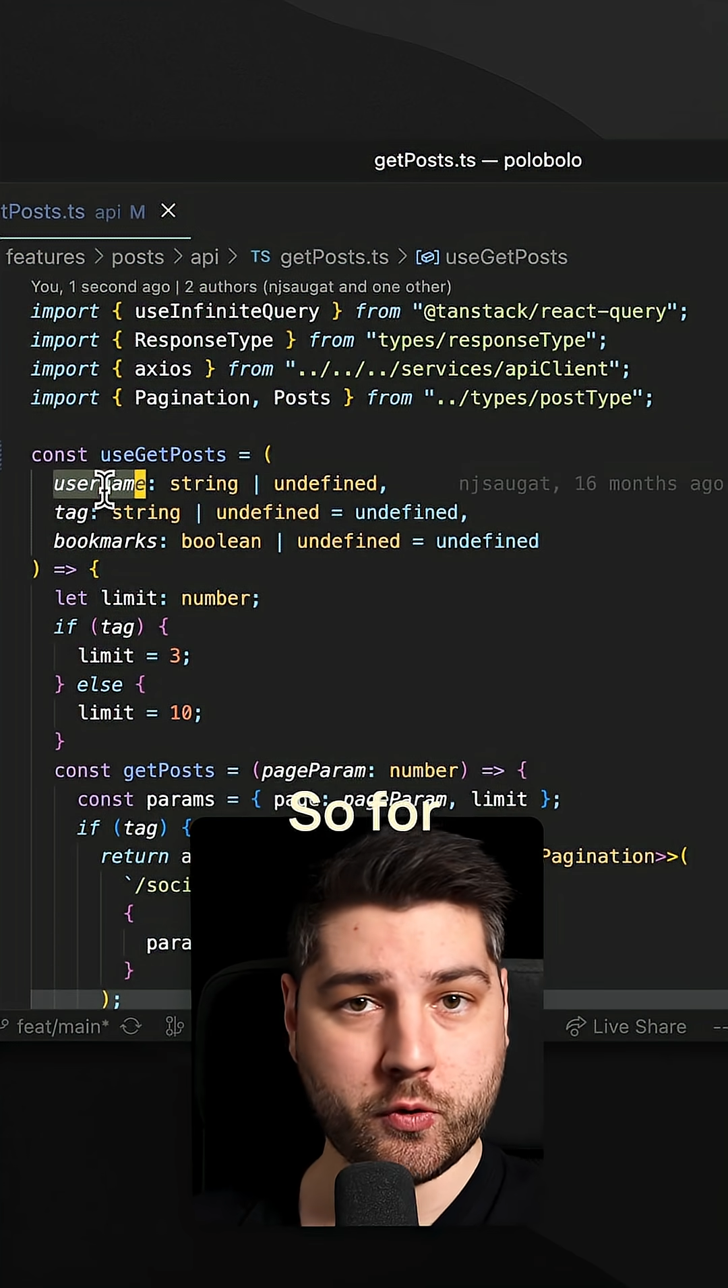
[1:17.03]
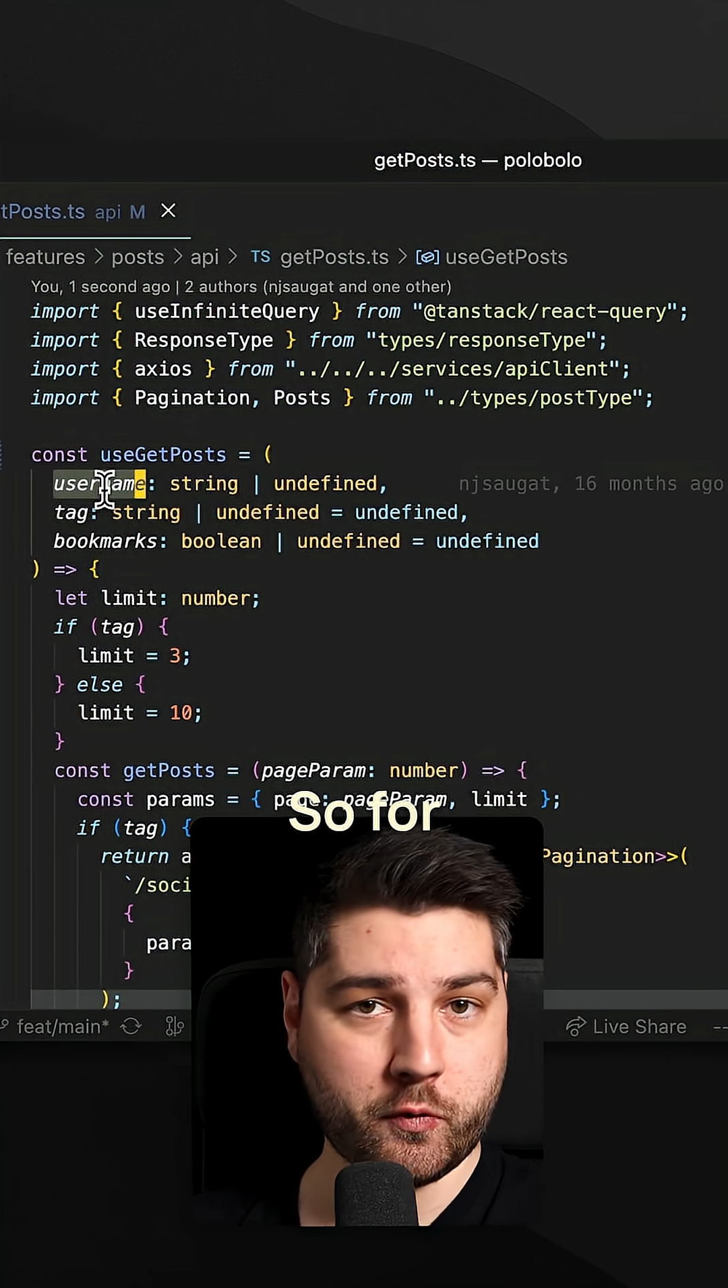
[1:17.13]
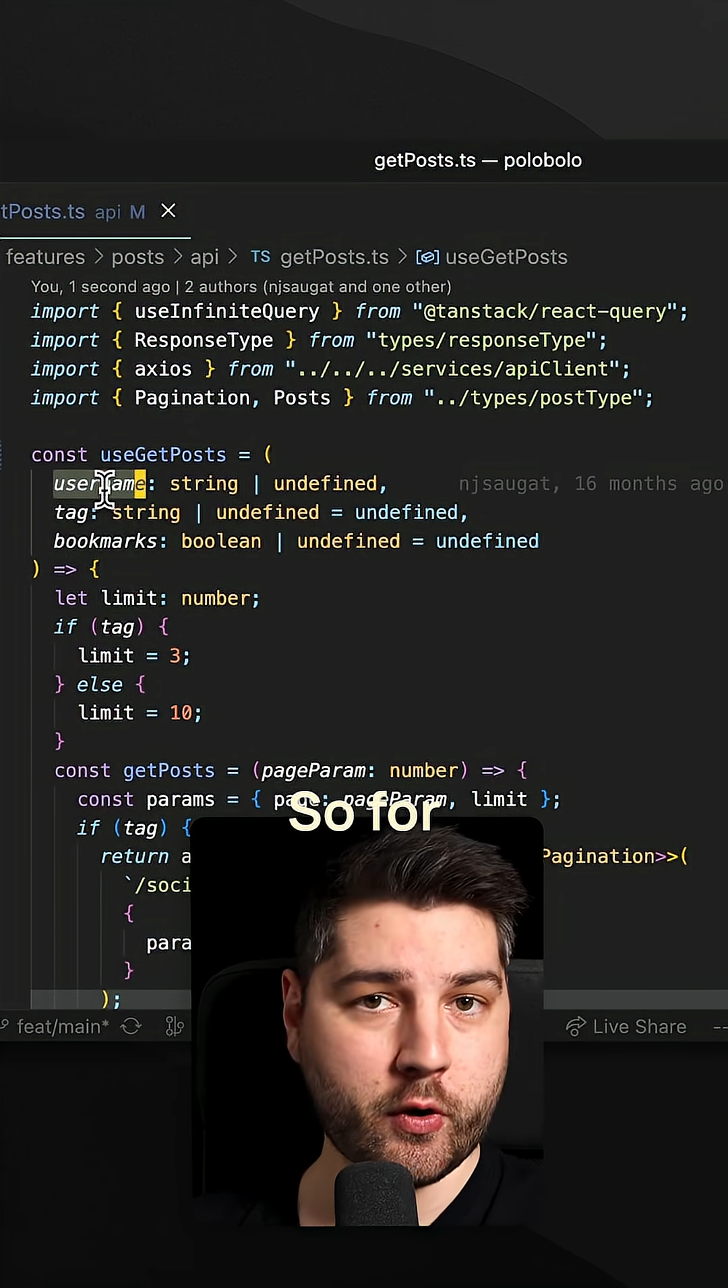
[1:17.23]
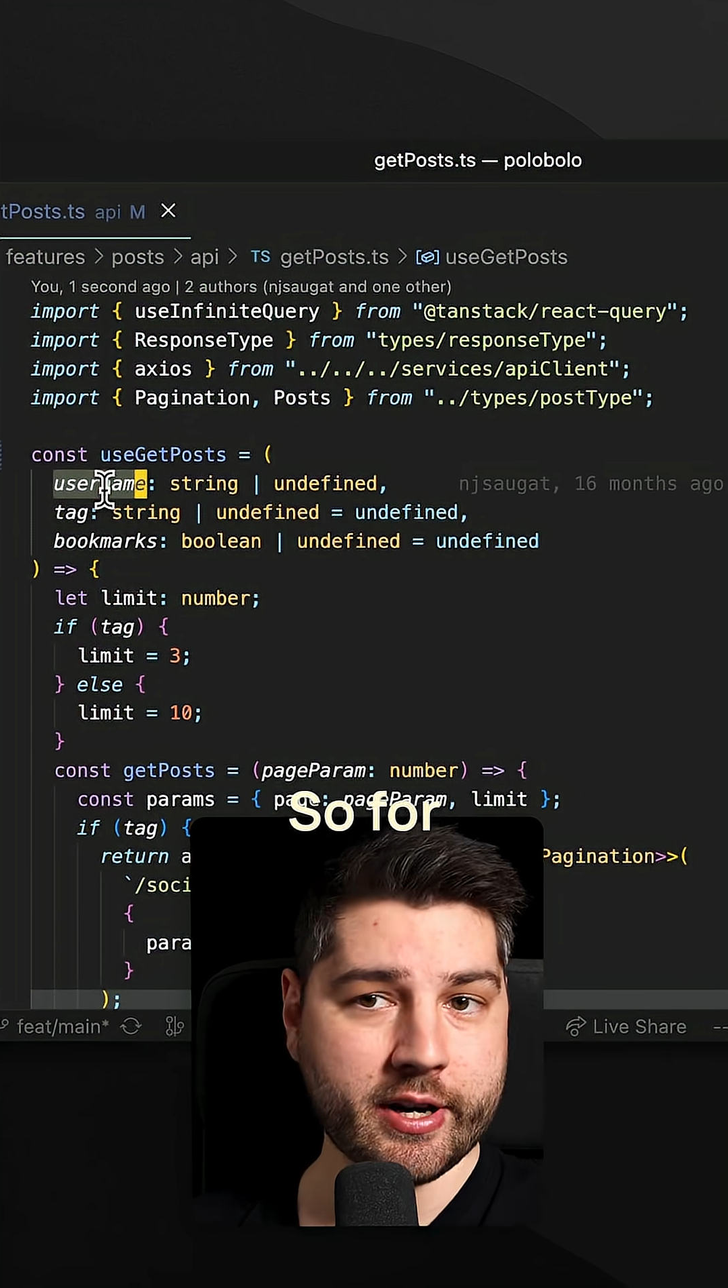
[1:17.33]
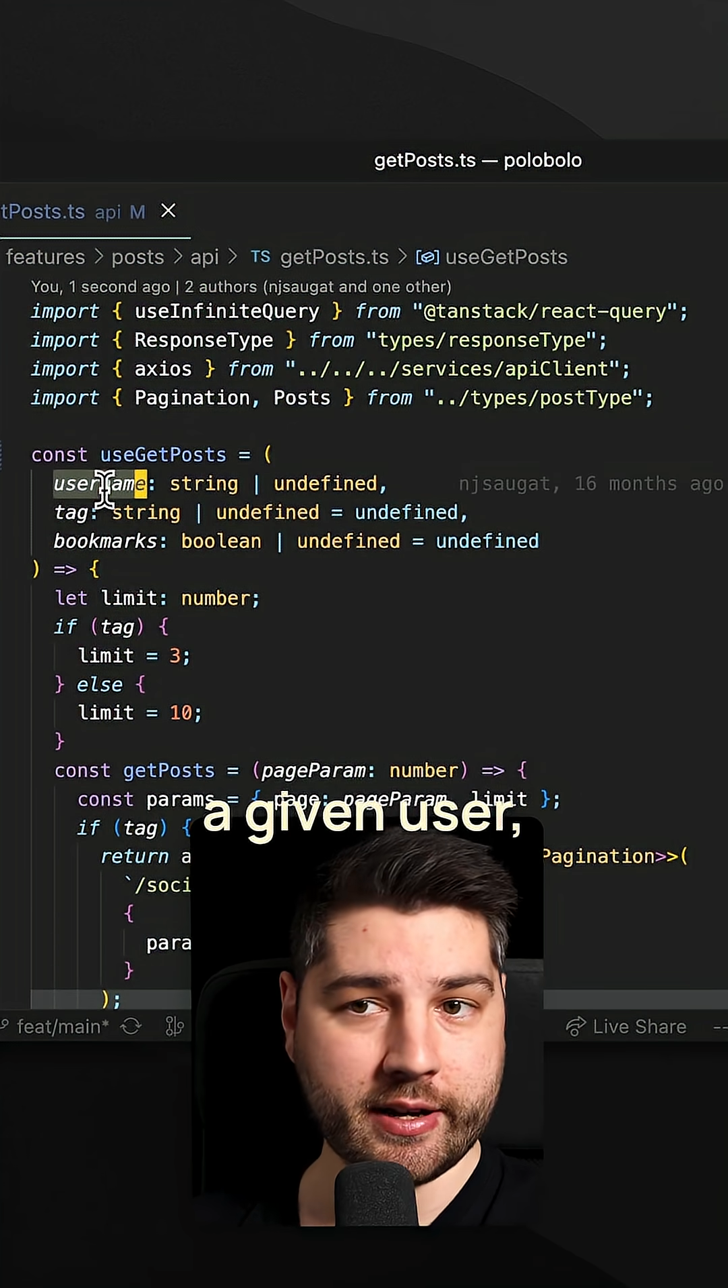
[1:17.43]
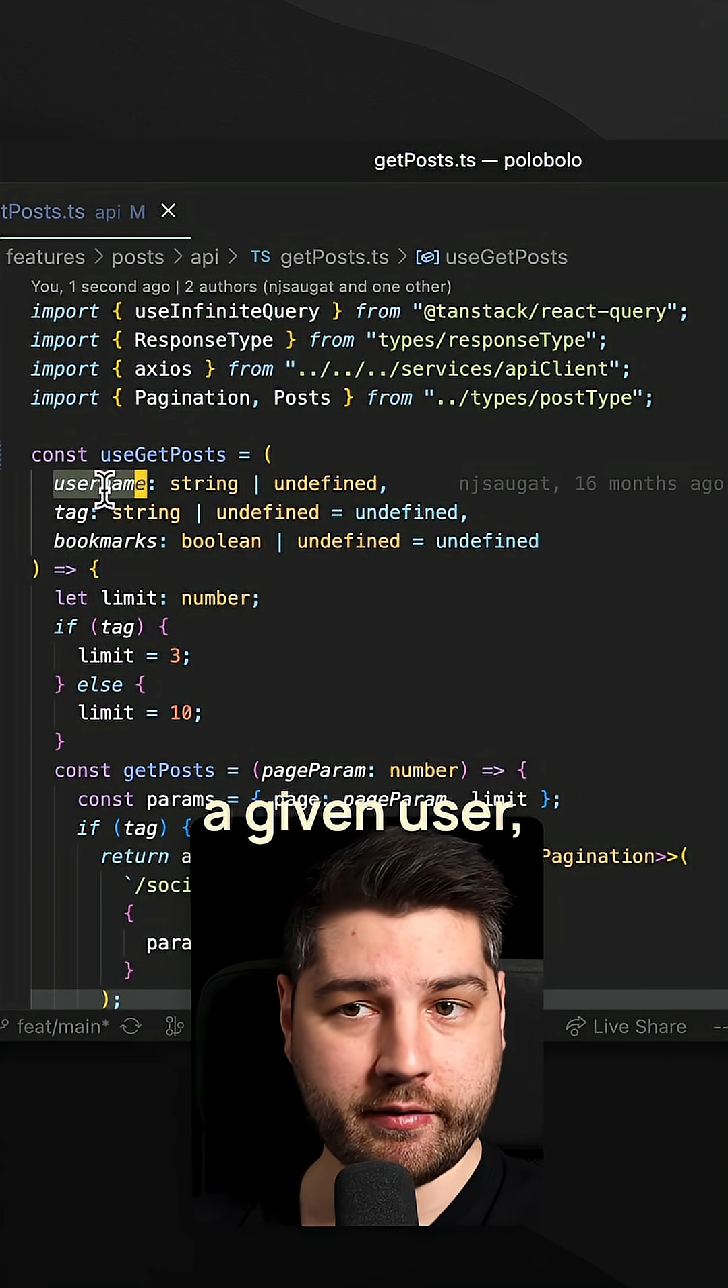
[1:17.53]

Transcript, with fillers: so for a